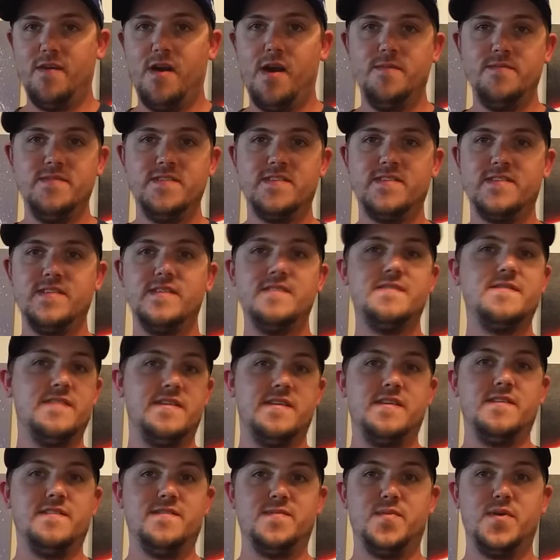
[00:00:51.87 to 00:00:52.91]
obviously,
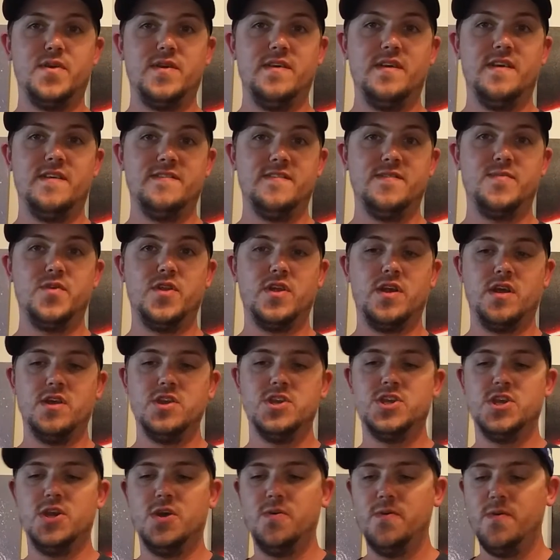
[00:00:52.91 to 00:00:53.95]
seeing as he's putting on a
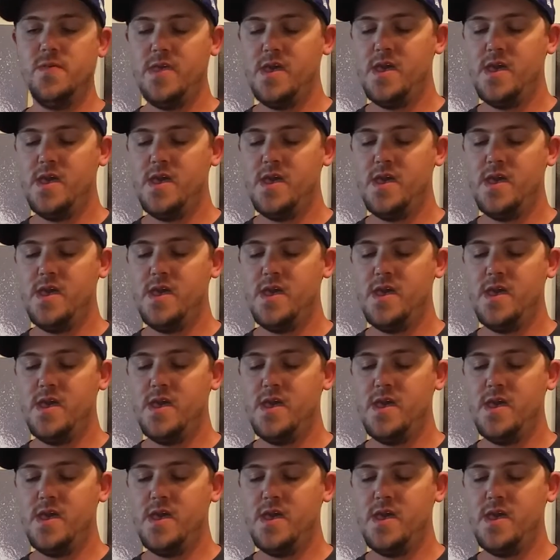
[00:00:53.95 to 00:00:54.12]
show.